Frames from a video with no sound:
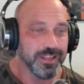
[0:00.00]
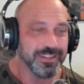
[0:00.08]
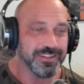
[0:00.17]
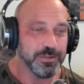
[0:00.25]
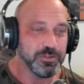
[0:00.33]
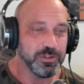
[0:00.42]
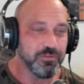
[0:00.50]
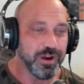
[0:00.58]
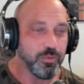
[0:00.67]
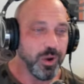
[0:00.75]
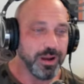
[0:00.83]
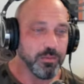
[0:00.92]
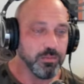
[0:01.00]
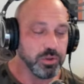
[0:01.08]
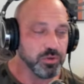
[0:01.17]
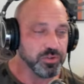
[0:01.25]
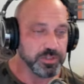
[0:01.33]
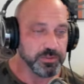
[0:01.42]
It seems the red, white, and
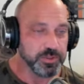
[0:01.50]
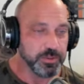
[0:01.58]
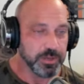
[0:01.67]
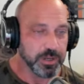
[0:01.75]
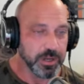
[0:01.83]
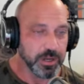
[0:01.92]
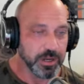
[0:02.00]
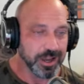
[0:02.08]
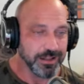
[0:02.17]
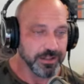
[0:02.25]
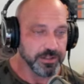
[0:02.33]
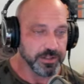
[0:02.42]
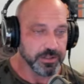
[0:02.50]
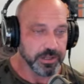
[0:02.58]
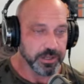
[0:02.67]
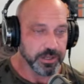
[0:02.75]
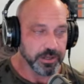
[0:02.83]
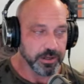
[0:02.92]
blue seems to be a constant,
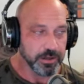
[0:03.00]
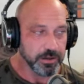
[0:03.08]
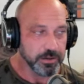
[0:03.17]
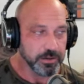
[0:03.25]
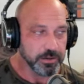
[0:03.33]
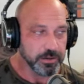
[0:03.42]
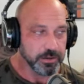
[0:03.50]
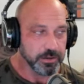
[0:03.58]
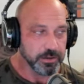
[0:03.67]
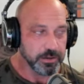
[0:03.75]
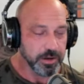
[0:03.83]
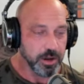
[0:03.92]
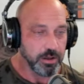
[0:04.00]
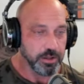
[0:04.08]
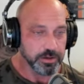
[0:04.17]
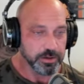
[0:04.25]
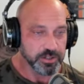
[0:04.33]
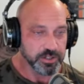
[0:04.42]
like, color
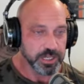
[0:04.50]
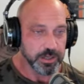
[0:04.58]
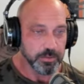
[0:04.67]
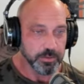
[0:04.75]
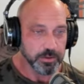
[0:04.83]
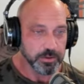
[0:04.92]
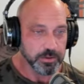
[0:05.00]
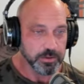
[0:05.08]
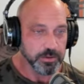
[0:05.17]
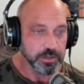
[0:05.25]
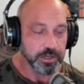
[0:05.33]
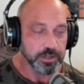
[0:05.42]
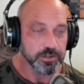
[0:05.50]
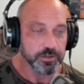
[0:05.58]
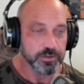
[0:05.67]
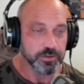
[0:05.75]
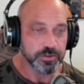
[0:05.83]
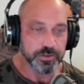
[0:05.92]
scheme that is
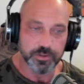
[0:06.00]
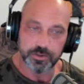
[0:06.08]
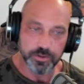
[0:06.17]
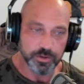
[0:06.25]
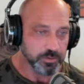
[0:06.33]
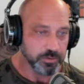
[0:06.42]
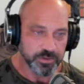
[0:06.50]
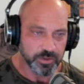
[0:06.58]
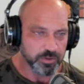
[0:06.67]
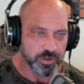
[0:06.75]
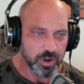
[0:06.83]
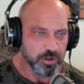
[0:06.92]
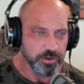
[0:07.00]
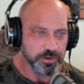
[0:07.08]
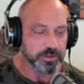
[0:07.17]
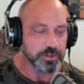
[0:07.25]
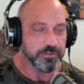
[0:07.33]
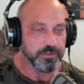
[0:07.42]
used, you know, those
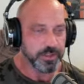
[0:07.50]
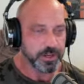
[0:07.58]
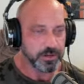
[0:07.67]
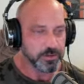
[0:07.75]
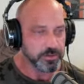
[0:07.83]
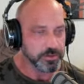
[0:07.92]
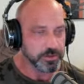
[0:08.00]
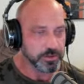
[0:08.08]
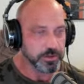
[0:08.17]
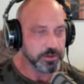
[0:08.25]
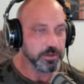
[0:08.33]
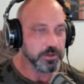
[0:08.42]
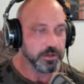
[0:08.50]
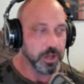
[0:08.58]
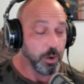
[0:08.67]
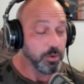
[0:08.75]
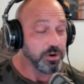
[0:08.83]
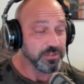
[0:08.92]
colors. I find that interesting.
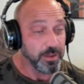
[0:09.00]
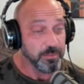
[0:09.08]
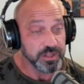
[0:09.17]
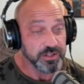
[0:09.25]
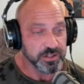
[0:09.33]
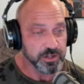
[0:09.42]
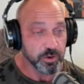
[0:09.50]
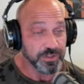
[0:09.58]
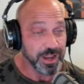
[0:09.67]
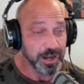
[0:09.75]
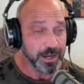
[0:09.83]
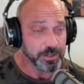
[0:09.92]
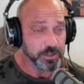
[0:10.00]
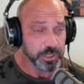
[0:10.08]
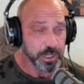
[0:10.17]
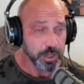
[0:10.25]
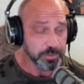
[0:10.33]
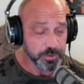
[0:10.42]
I wonder if that means, you know, if that actually
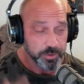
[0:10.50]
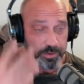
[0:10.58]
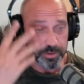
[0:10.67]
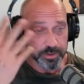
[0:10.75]
helps with